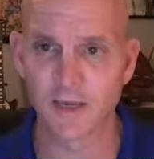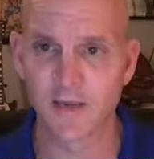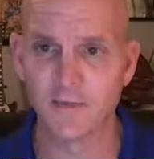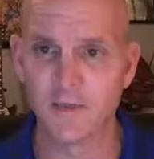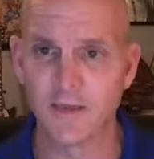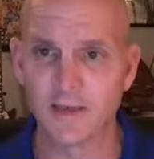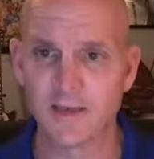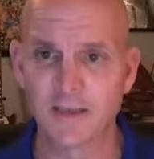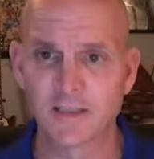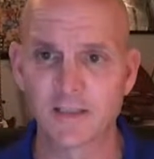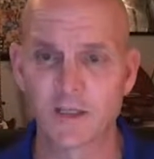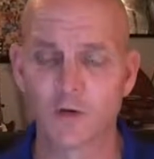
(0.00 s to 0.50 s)
I
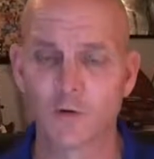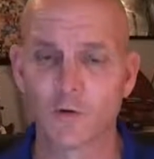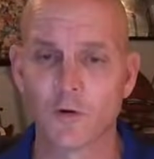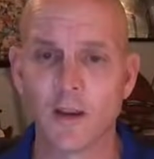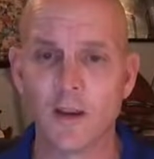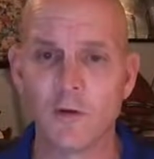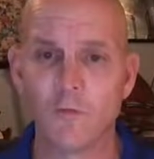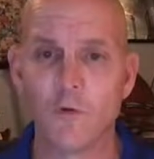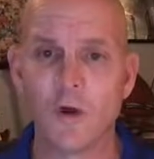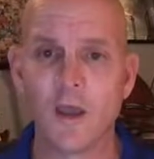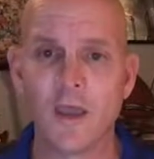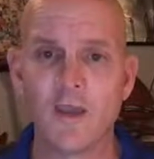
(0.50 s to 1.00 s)
think that's a
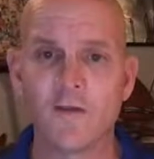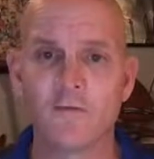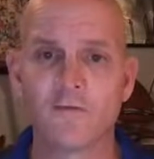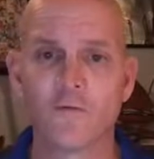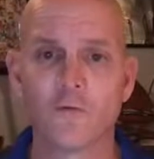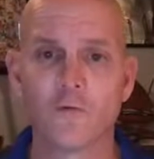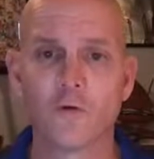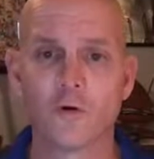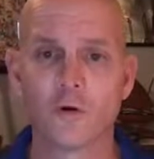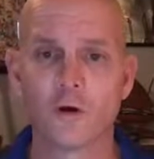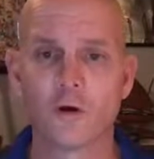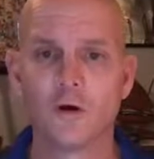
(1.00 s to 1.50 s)
great way
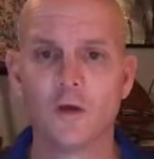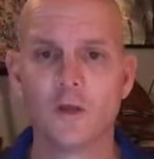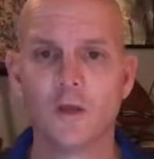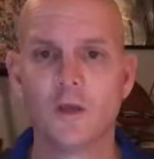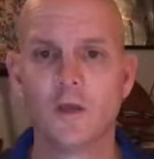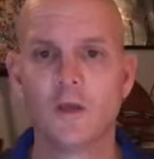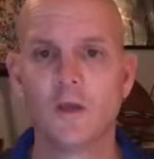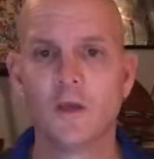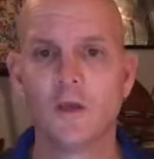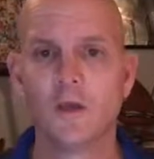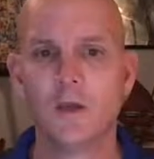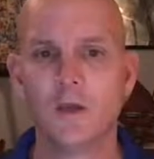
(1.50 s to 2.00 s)
for,
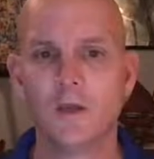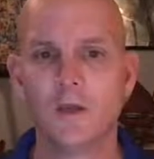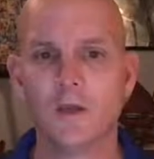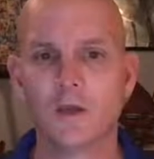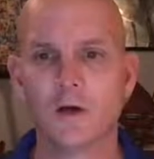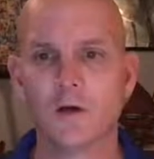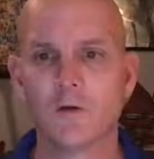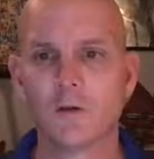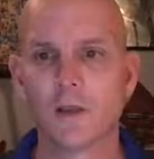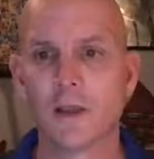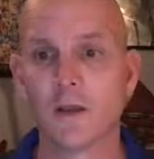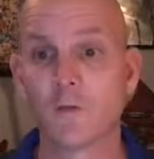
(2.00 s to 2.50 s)

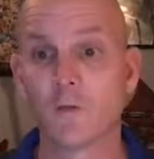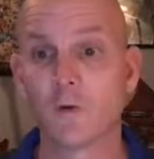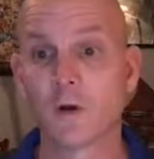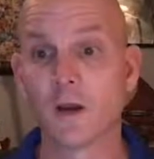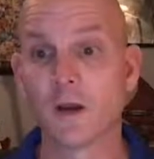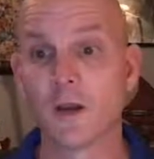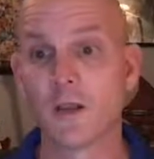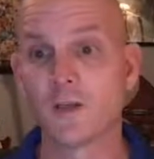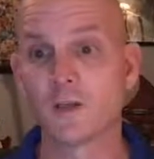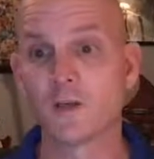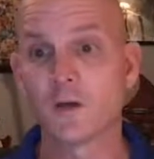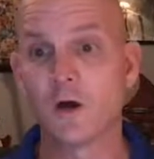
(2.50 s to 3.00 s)
like we're
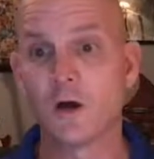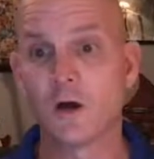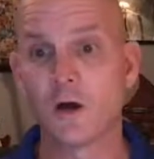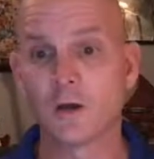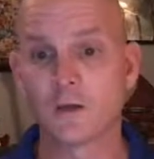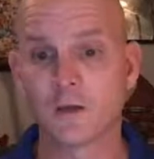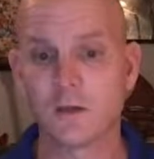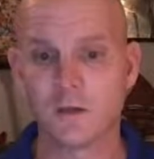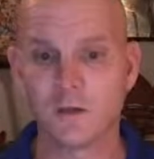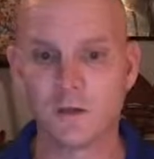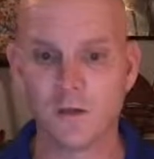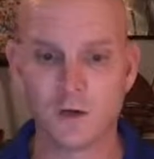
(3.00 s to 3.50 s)
going to
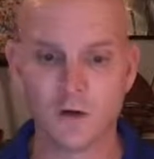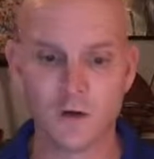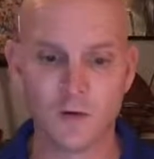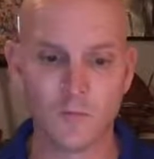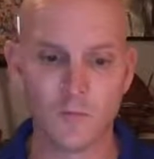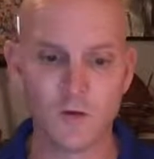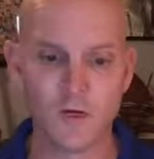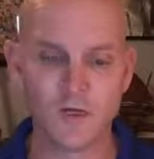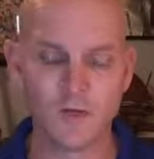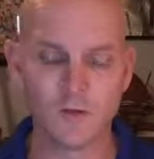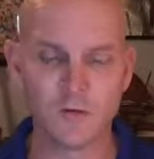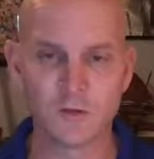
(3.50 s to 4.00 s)
talk,
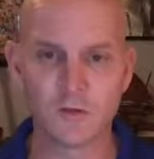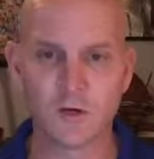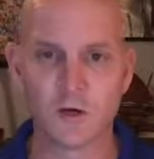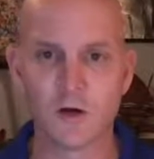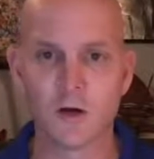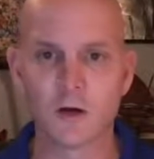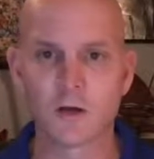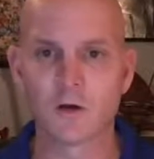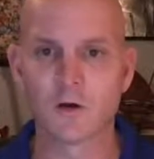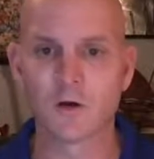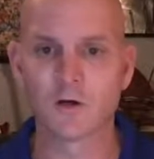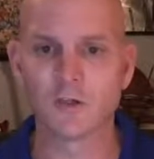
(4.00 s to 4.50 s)
and we do talk.